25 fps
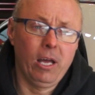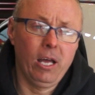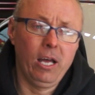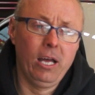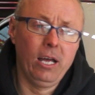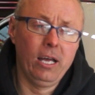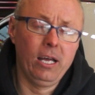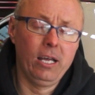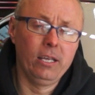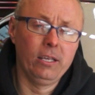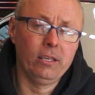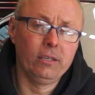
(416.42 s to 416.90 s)

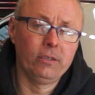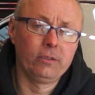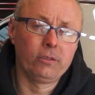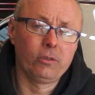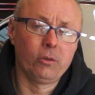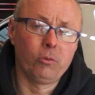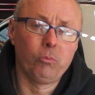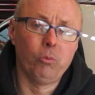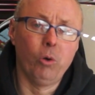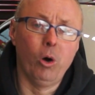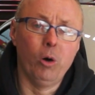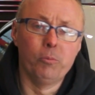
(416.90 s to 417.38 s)
and
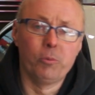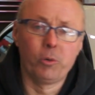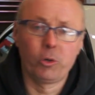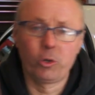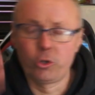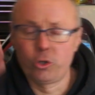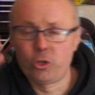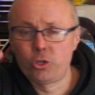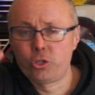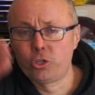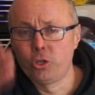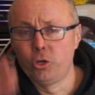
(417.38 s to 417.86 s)
what am I
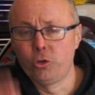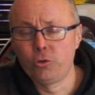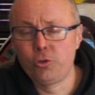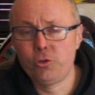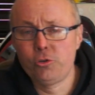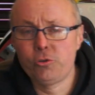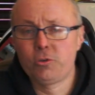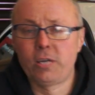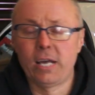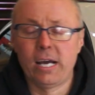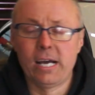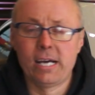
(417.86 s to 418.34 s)
going to show
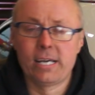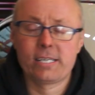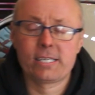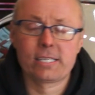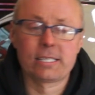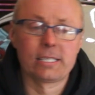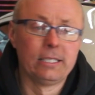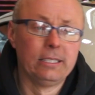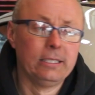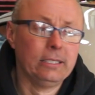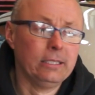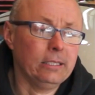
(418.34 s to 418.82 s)
you
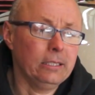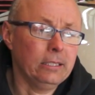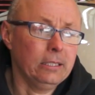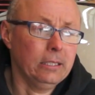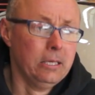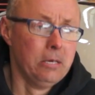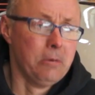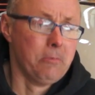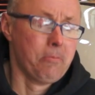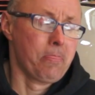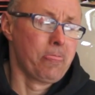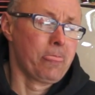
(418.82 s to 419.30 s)
guys?
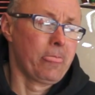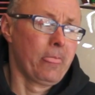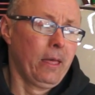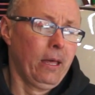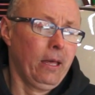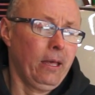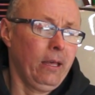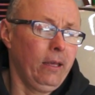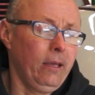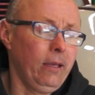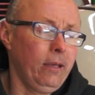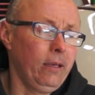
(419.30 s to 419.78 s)

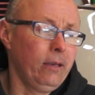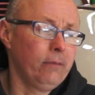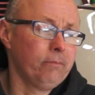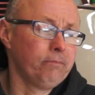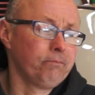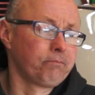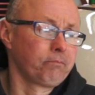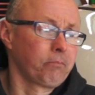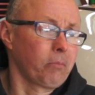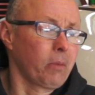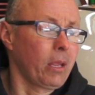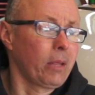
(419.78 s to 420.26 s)
The
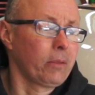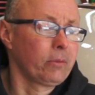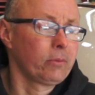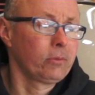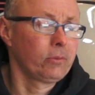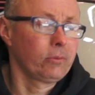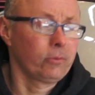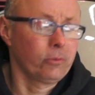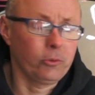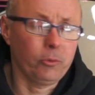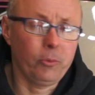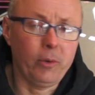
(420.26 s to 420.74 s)

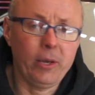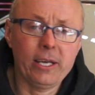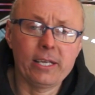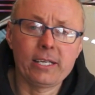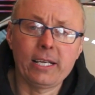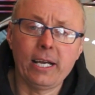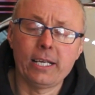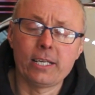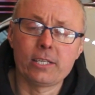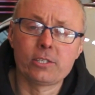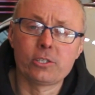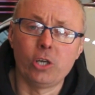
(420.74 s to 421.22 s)
way I
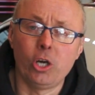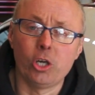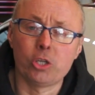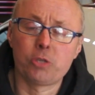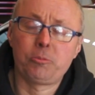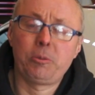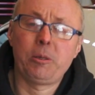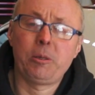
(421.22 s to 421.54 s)
kind of talk to